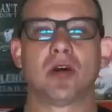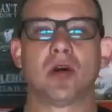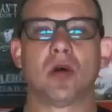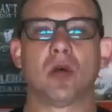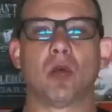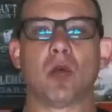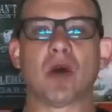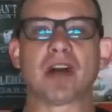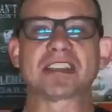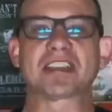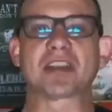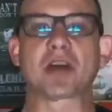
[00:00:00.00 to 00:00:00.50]

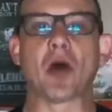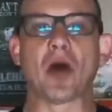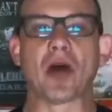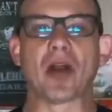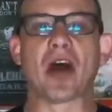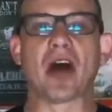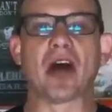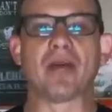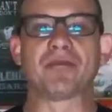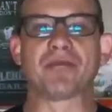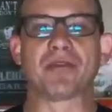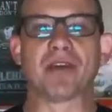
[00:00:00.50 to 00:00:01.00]
What's going
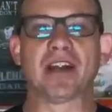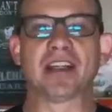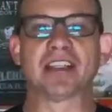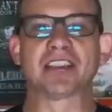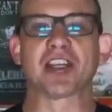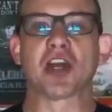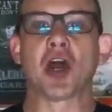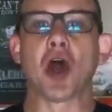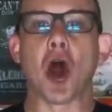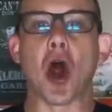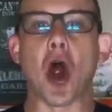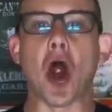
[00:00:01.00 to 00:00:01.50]
on, friends?
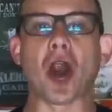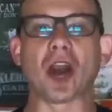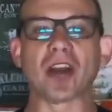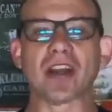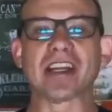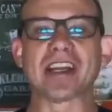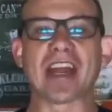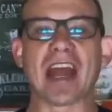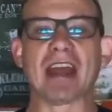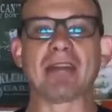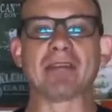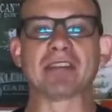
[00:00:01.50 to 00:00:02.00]

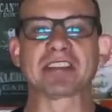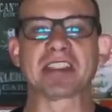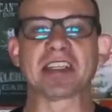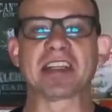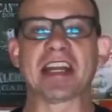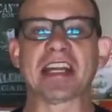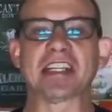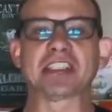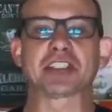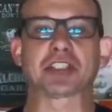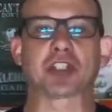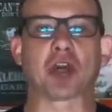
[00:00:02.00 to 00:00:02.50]
Harley-Davidson
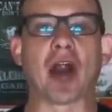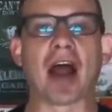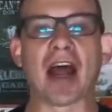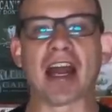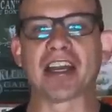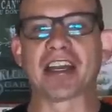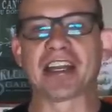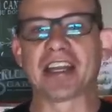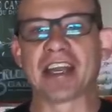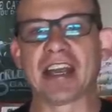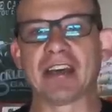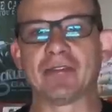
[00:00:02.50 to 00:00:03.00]
has tried
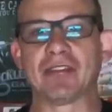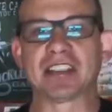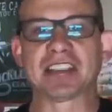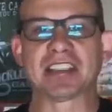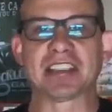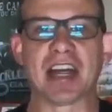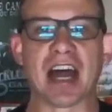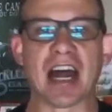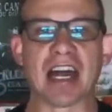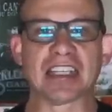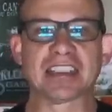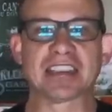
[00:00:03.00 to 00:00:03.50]
to give us
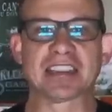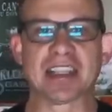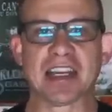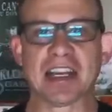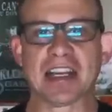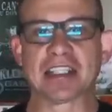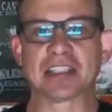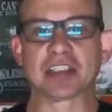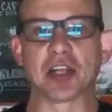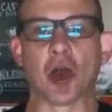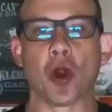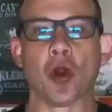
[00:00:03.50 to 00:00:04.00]
nice
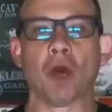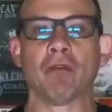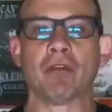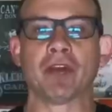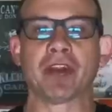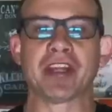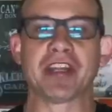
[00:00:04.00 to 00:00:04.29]
things over the